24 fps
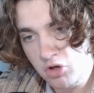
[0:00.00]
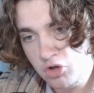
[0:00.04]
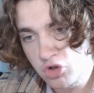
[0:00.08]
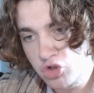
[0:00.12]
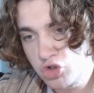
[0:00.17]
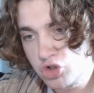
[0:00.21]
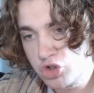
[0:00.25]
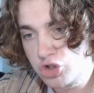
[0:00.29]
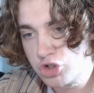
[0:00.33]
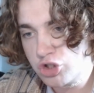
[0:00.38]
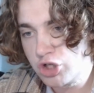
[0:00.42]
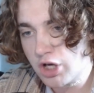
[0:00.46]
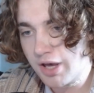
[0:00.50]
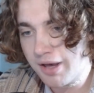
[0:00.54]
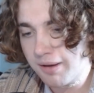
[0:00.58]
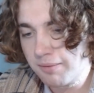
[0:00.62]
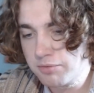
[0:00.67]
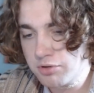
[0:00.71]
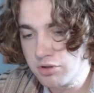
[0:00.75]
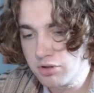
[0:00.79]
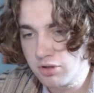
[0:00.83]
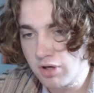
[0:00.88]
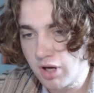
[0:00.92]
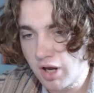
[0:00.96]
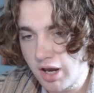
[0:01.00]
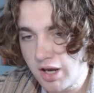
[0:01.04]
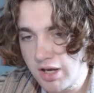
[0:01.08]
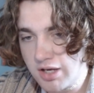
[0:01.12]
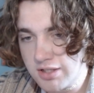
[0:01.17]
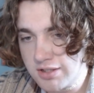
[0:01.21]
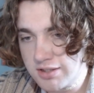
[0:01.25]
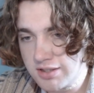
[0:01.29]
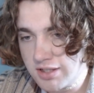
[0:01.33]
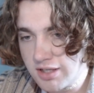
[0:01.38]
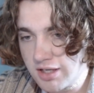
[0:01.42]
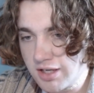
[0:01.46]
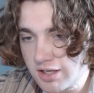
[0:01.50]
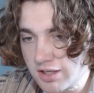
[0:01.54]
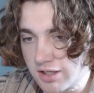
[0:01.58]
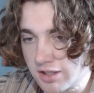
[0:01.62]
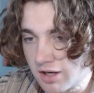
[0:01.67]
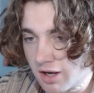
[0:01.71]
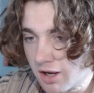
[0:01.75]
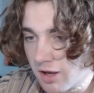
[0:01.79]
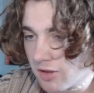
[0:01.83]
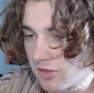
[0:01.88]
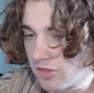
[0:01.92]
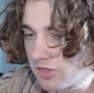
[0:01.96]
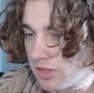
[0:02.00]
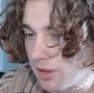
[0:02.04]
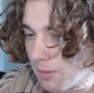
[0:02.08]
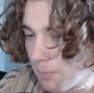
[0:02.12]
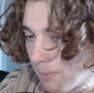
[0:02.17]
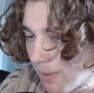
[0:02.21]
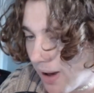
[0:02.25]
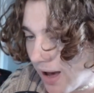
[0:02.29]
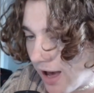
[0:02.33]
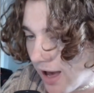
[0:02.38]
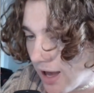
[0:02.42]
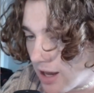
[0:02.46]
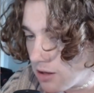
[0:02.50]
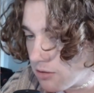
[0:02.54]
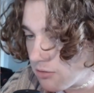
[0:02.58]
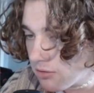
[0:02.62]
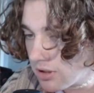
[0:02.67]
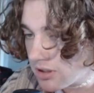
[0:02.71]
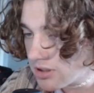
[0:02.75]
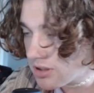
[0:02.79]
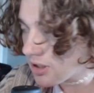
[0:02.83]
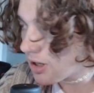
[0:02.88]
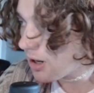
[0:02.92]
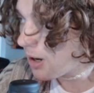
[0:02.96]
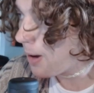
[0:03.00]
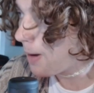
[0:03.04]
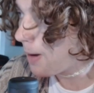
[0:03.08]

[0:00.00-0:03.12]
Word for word: chapter 18 The Pirate